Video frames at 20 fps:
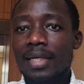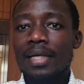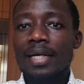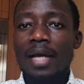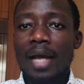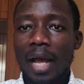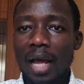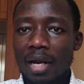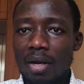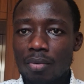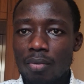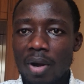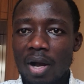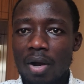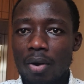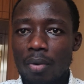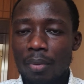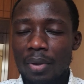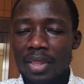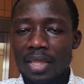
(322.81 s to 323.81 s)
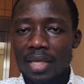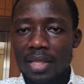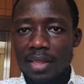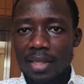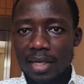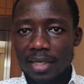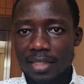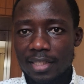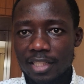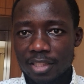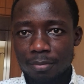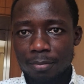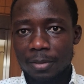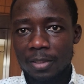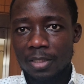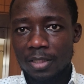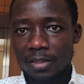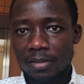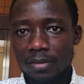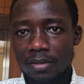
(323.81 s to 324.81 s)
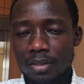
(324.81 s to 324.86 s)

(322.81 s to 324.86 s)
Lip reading: and work with in that experience.